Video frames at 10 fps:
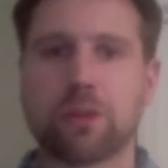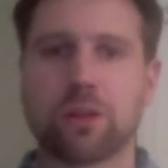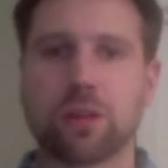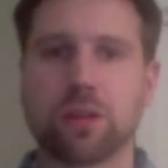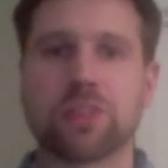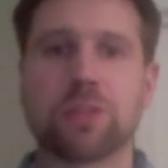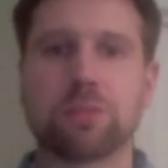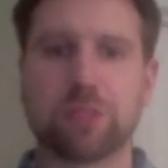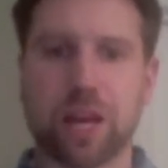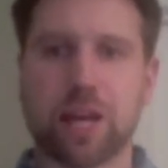
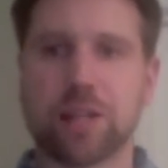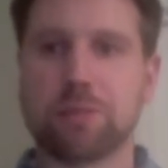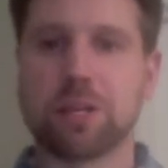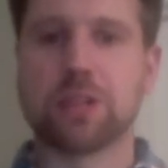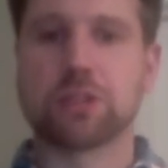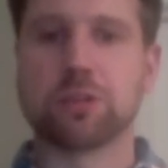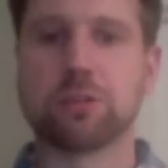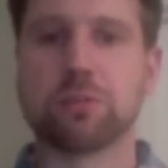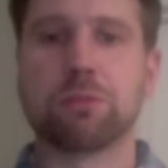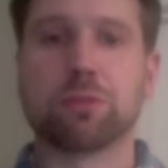attempt at making sure
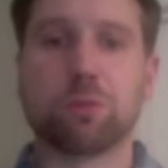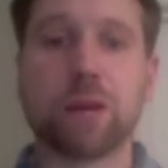that people are